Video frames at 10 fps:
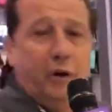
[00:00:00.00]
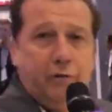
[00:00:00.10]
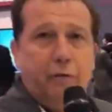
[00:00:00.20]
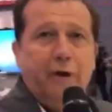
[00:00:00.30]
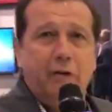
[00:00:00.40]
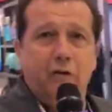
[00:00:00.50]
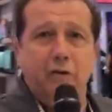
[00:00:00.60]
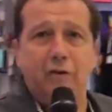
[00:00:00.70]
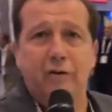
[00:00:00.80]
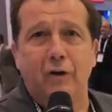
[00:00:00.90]

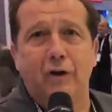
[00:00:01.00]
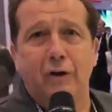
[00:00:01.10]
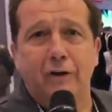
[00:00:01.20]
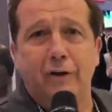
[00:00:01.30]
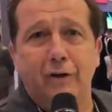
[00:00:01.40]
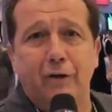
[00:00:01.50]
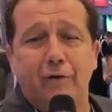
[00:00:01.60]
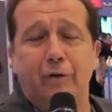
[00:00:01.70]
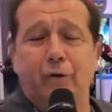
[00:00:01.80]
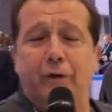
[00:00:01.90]
information, uh,
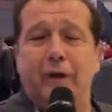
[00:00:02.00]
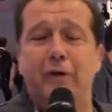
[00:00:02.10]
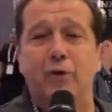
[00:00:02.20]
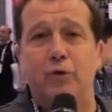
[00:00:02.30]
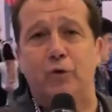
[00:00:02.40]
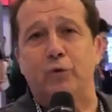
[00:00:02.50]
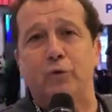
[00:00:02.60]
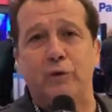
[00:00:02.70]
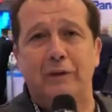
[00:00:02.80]
you can go to